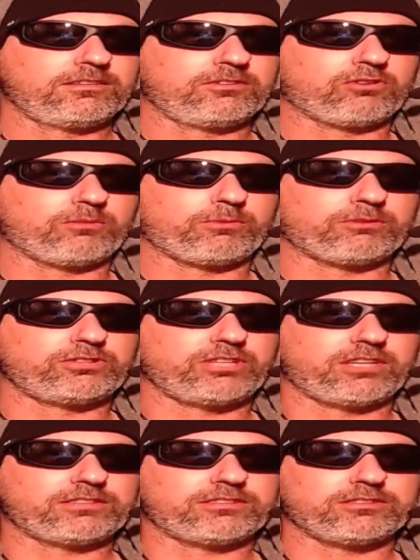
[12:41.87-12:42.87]
Criminal
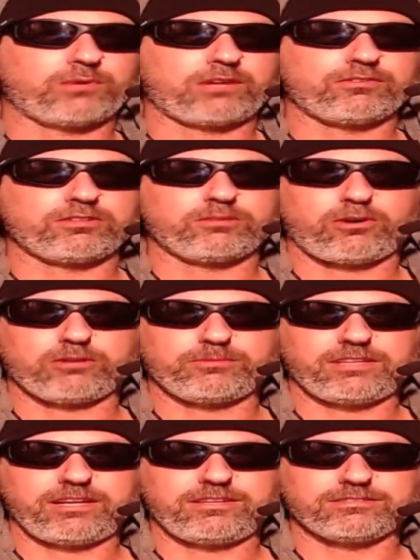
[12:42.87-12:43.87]
justice, whatever
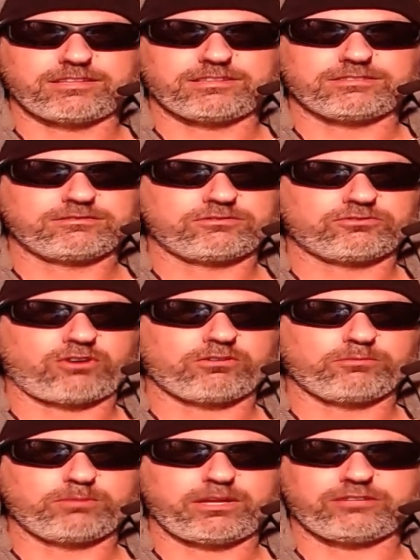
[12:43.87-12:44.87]
department that is. I just drawing
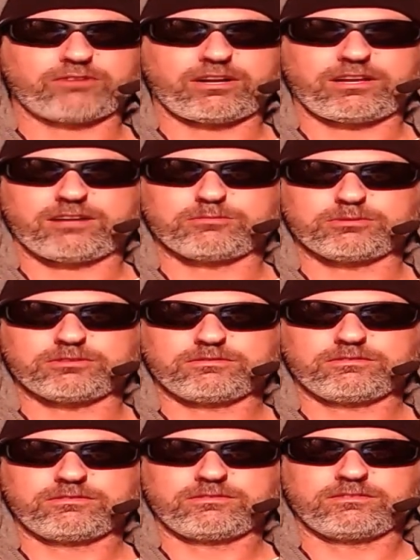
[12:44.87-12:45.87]
a blank right now, but
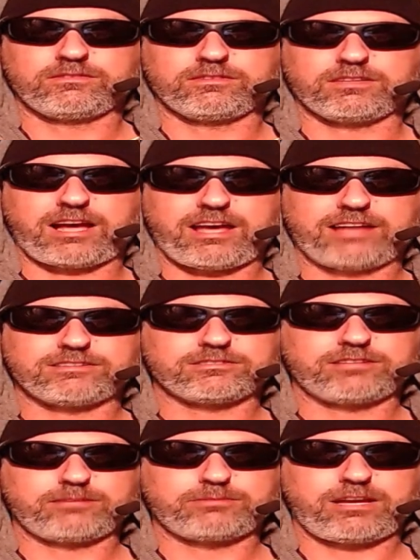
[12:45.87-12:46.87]
the guy had to
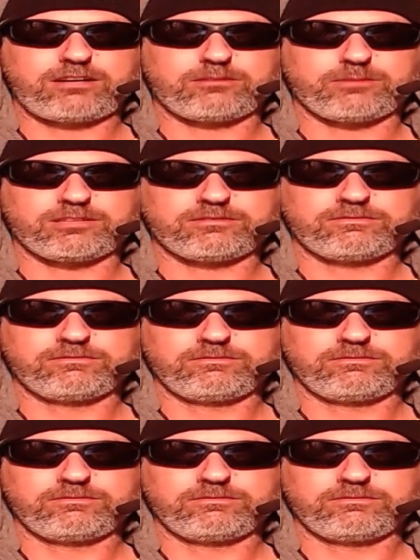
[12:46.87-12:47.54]
step down, man.